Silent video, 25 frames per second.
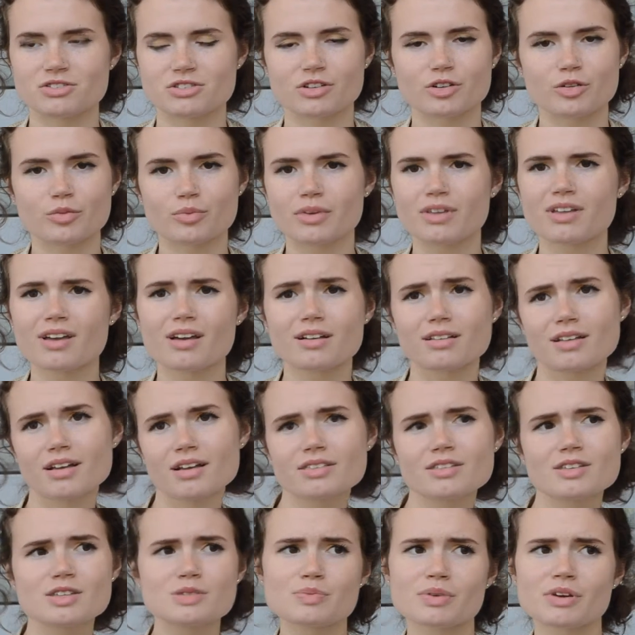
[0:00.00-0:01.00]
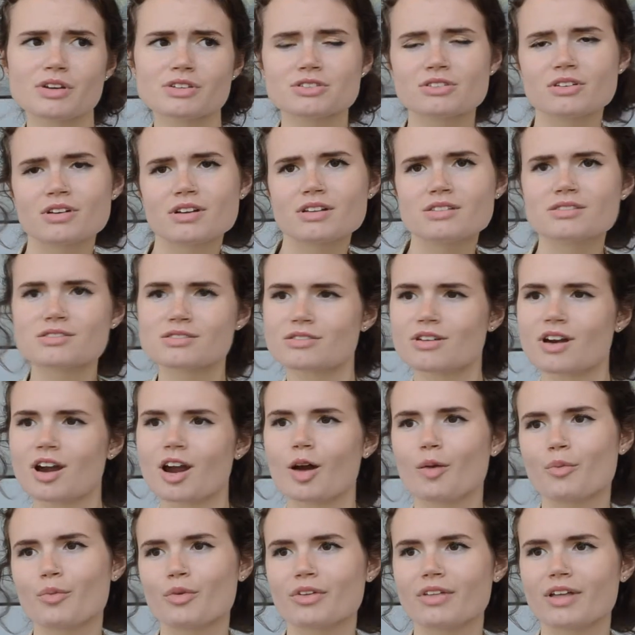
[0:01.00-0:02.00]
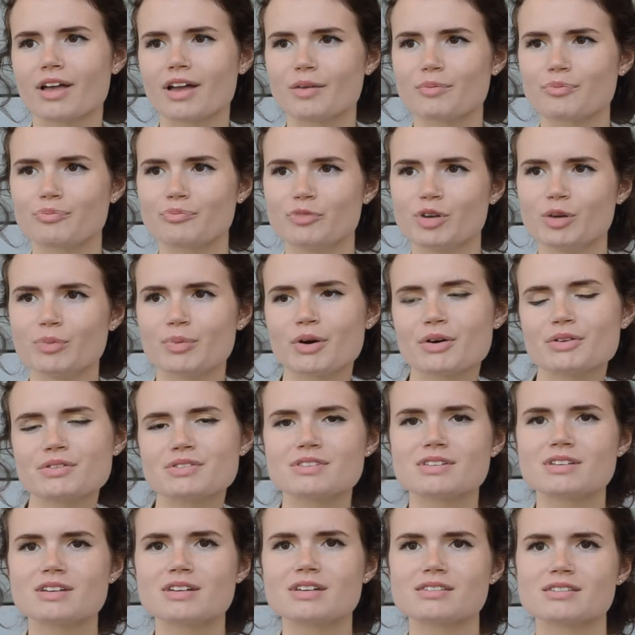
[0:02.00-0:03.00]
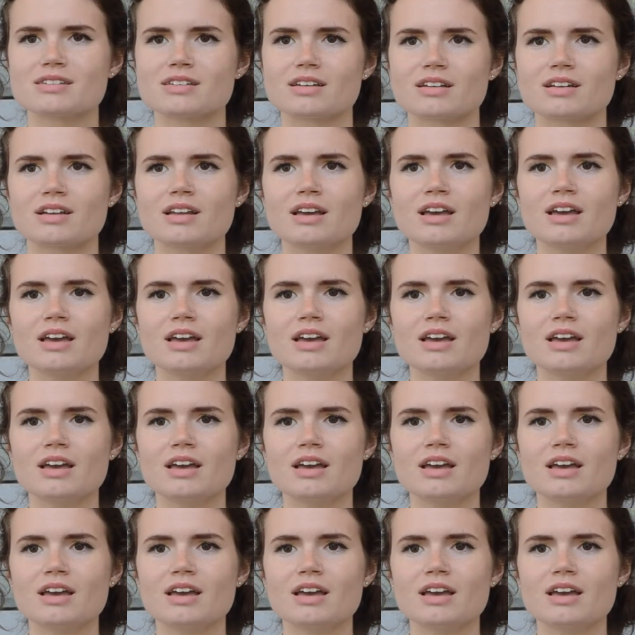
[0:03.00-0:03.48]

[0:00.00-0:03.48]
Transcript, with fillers: and it'll be like like this picture on Instagram or like repost this, and